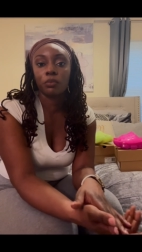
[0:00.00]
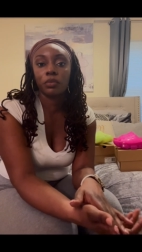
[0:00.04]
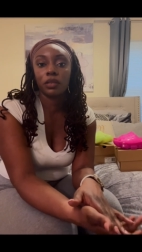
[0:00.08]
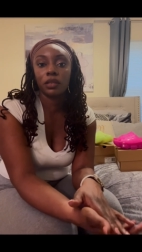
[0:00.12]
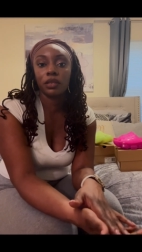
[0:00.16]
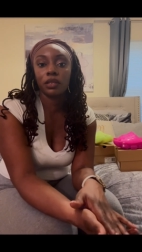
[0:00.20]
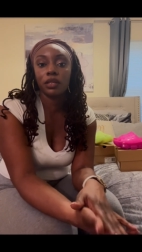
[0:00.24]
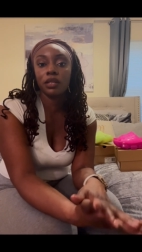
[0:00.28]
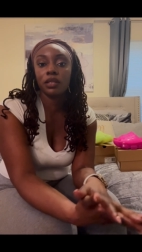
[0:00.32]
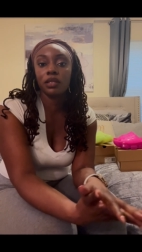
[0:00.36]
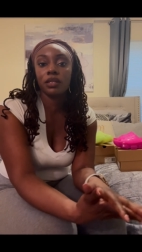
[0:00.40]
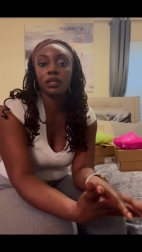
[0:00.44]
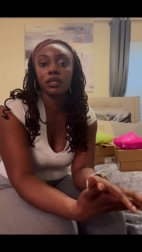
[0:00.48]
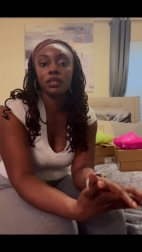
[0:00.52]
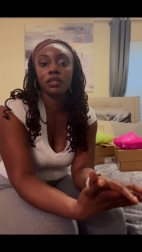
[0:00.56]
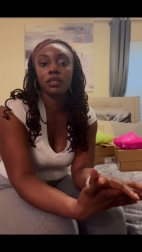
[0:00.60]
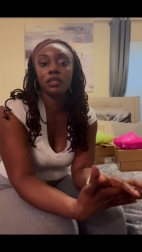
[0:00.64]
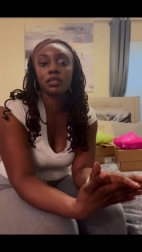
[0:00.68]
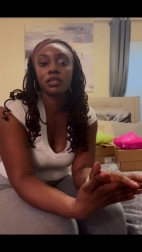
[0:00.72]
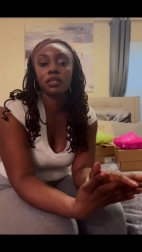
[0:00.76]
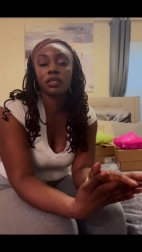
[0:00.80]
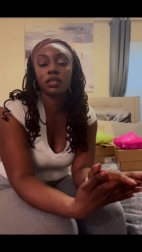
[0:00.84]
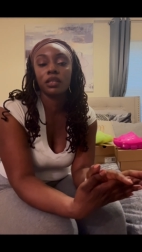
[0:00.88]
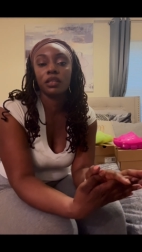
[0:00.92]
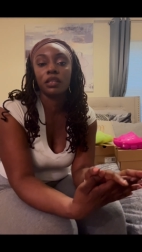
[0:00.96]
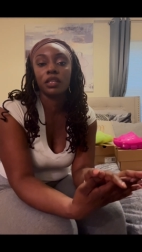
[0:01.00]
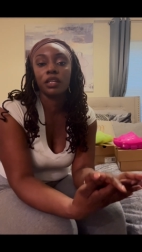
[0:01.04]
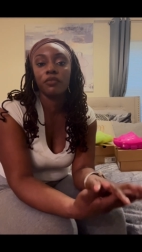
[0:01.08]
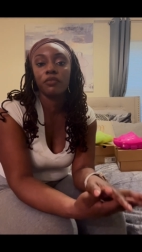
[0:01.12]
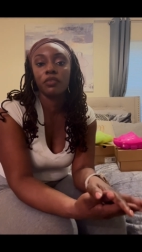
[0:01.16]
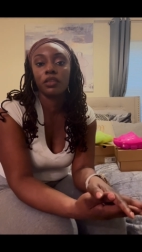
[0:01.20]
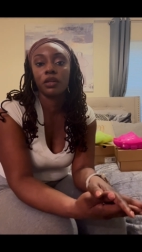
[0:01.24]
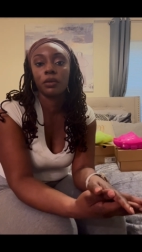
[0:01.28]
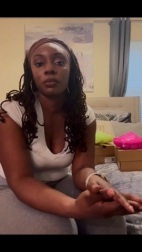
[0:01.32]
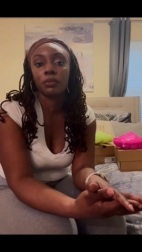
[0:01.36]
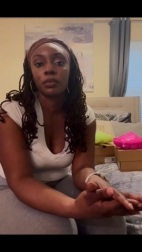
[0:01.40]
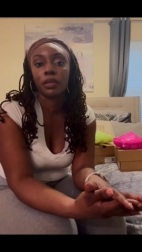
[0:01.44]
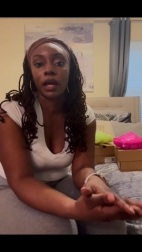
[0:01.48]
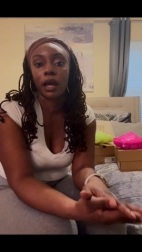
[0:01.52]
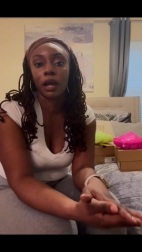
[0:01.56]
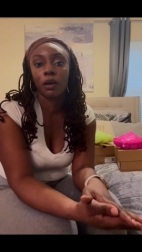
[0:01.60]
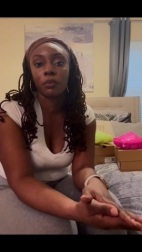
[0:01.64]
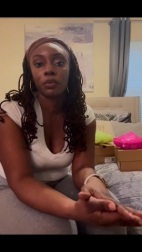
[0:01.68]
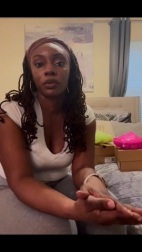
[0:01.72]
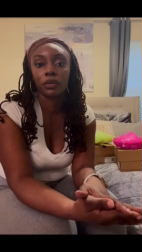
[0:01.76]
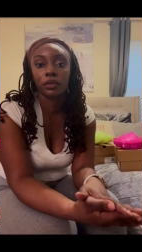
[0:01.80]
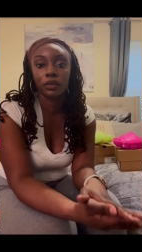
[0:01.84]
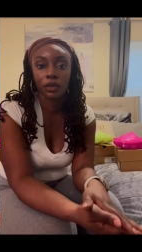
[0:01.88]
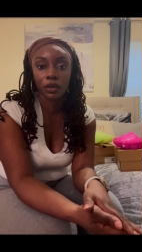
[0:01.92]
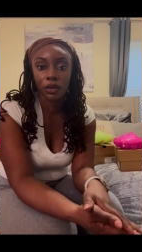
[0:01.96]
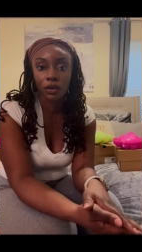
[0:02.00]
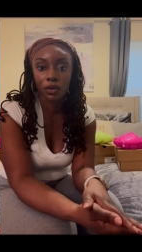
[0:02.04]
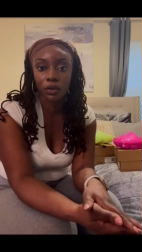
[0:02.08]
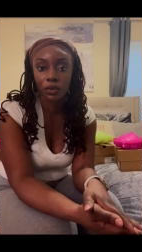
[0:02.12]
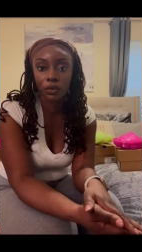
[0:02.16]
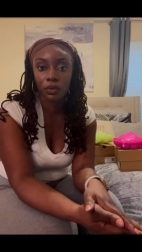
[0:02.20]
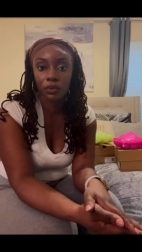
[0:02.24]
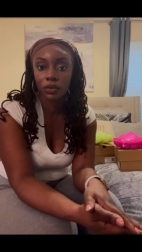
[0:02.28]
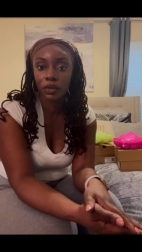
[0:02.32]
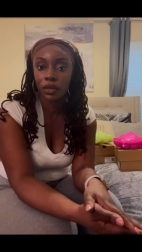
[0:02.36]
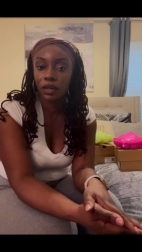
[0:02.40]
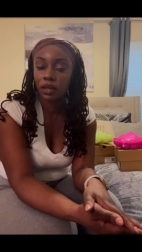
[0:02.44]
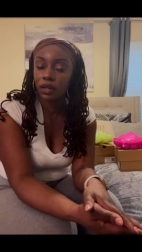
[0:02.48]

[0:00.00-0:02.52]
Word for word: please leave them down below.